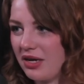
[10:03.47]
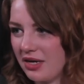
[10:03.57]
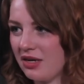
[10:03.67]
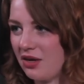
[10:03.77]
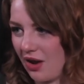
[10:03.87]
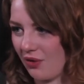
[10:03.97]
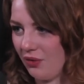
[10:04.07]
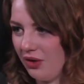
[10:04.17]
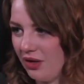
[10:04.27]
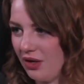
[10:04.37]
I didn't
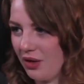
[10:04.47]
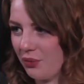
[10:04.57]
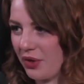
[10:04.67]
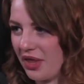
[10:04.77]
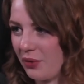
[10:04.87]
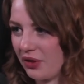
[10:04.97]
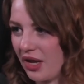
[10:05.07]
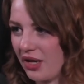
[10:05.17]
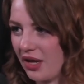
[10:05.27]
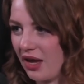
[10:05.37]
know. But they were
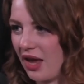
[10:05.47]
like,